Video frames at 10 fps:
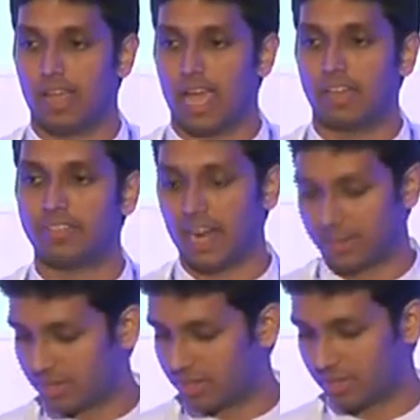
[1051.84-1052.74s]
And
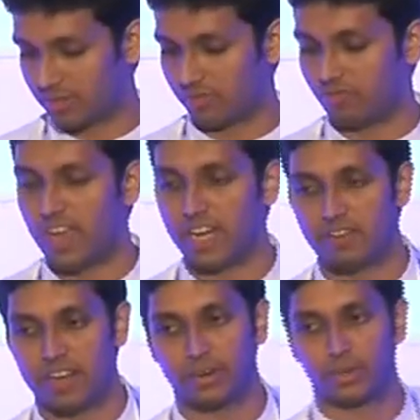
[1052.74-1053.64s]
that is very,
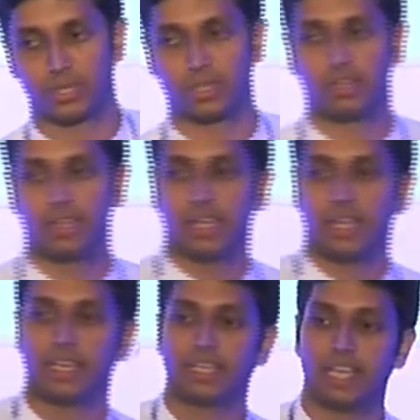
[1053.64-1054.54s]
very crucial
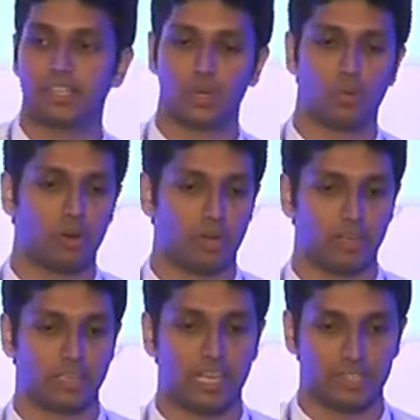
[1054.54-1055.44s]
in case
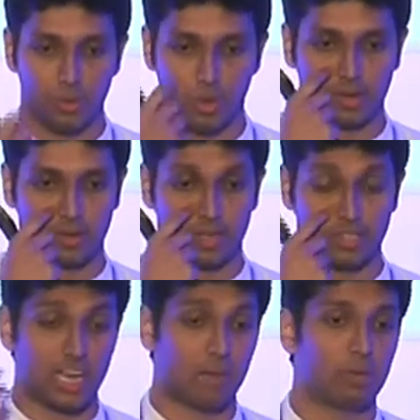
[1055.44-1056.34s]
you are
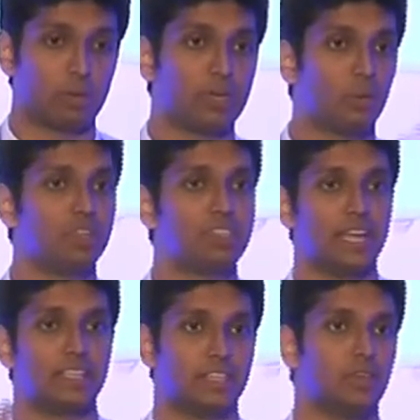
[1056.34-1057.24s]
stuck between two
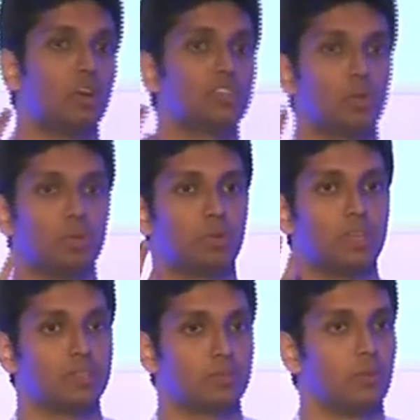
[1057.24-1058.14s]
designs and you're not sure which
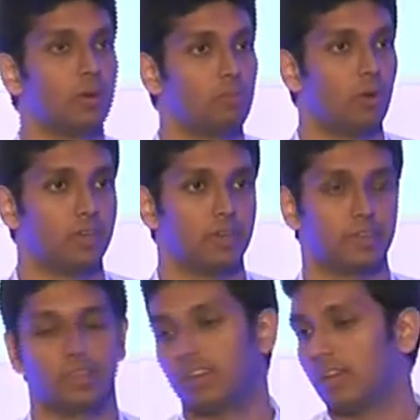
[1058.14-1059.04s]
one is more
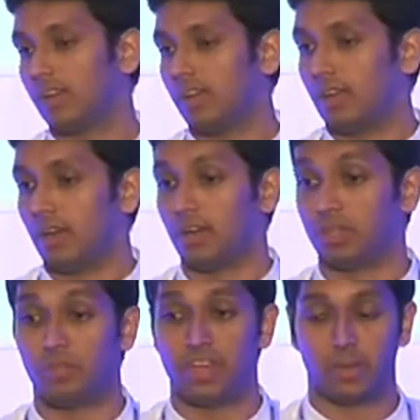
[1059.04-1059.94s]
important.
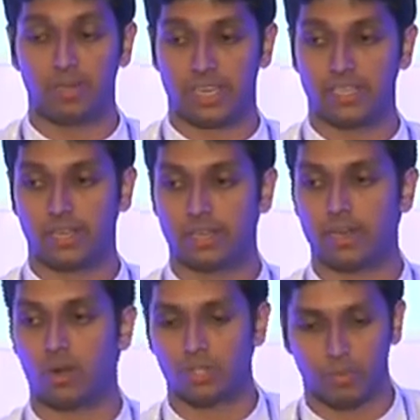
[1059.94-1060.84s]
The variable changing
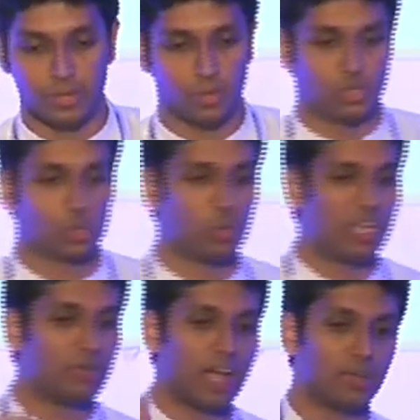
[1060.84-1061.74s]
can also be used to
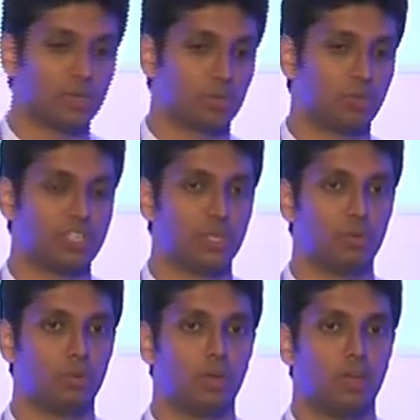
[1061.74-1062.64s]
tweak values which
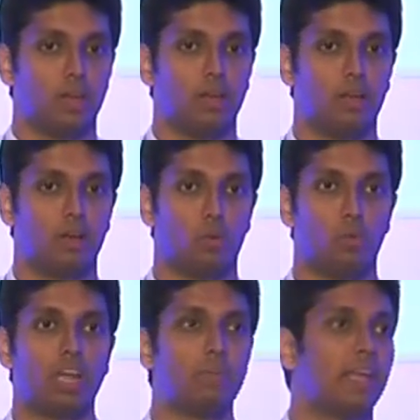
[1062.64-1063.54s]

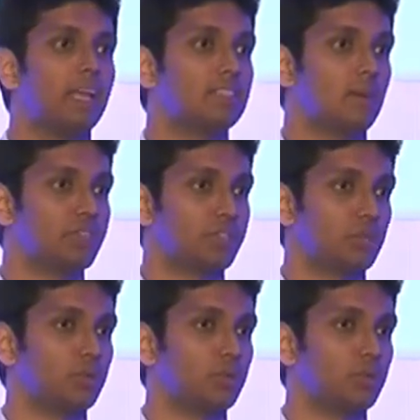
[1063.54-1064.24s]
while making assumptions.